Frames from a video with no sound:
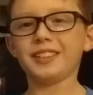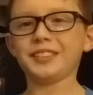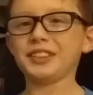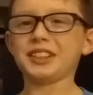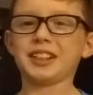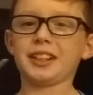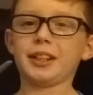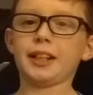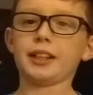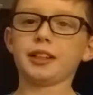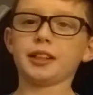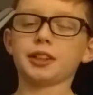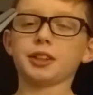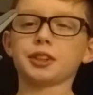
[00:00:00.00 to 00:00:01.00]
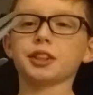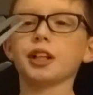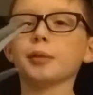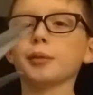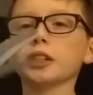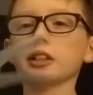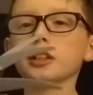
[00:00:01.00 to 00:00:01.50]
I'm just kidding. Anti is not
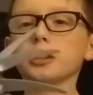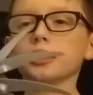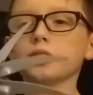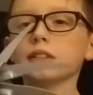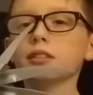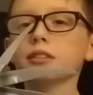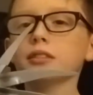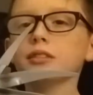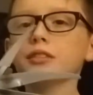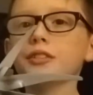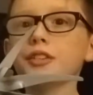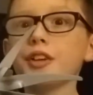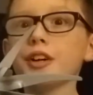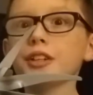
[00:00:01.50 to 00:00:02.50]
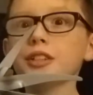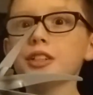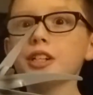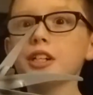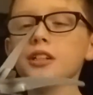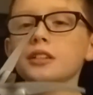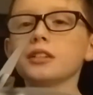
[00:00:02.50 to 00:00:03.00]
back yet. Not yet.
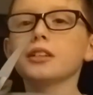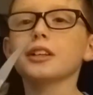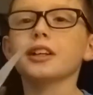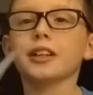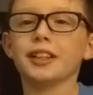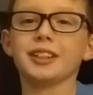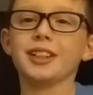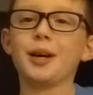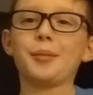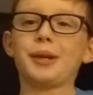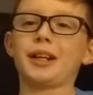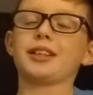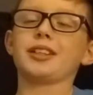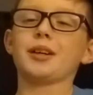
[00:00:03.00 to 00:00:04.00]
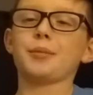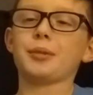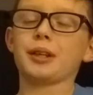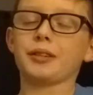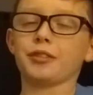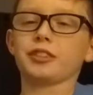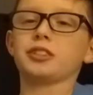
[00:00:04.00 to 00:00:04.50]
He's not back. He's not
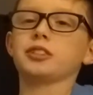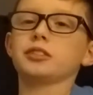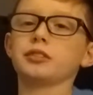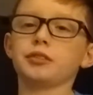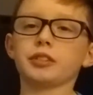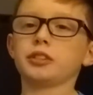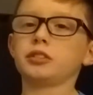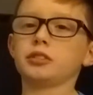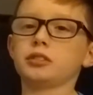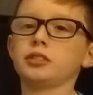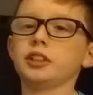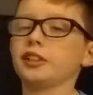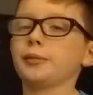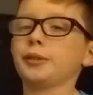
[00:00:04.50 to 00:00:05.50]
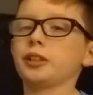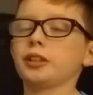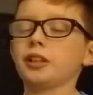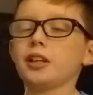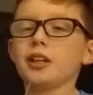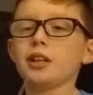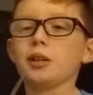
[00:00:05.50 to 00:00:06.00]
back for real. For real. He's not back.
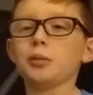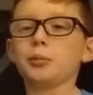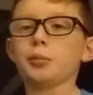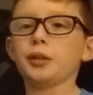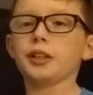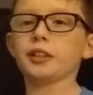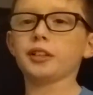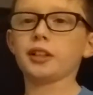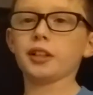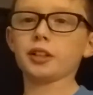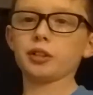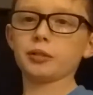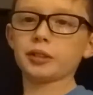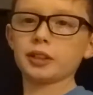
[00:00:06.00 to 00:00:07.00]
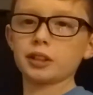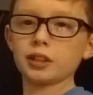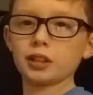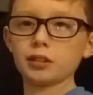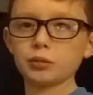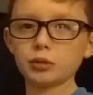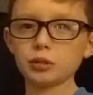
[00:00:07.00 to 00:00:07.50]
But they're doing
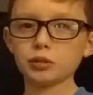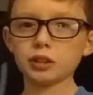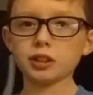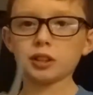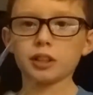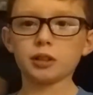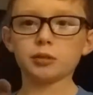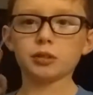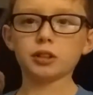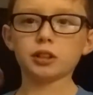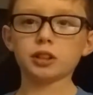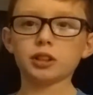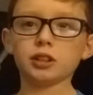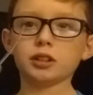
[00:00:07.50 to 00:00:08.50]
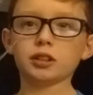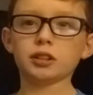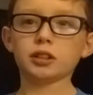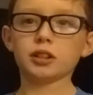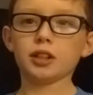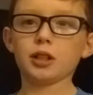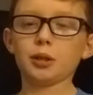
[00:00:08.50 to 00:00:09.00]
stuff. Whoa, this is high quality.
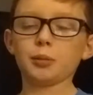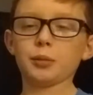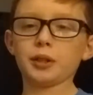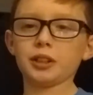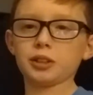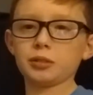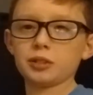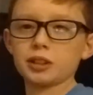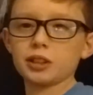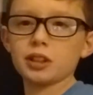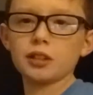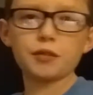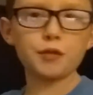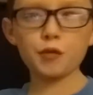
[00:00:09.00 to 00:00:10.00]
But he's doing stuff.